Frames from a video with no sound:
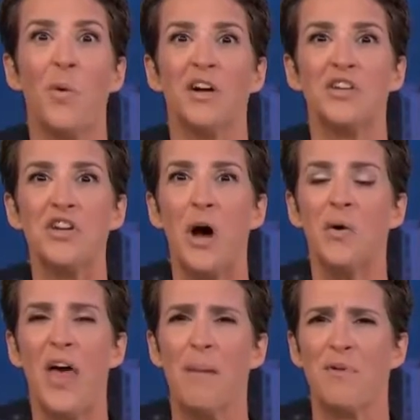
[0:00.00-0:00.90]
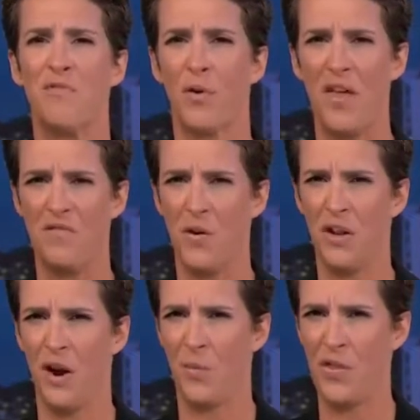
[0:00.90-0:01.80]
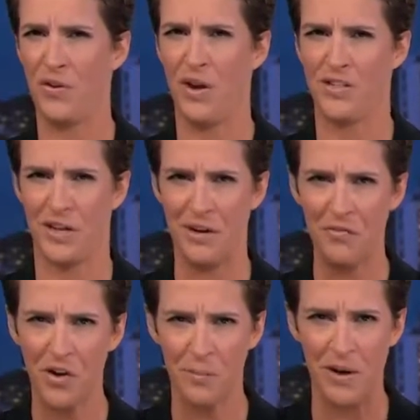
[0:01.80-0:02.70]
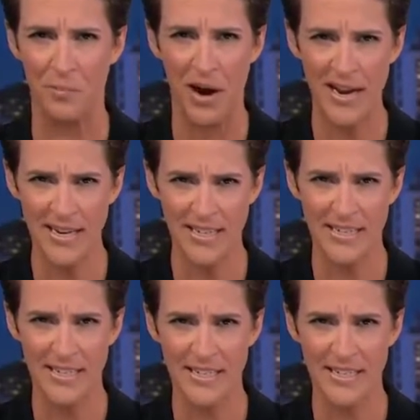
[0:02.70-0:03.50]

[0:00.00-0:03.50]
would want to know that before they voted on whether or not to confirm him, right?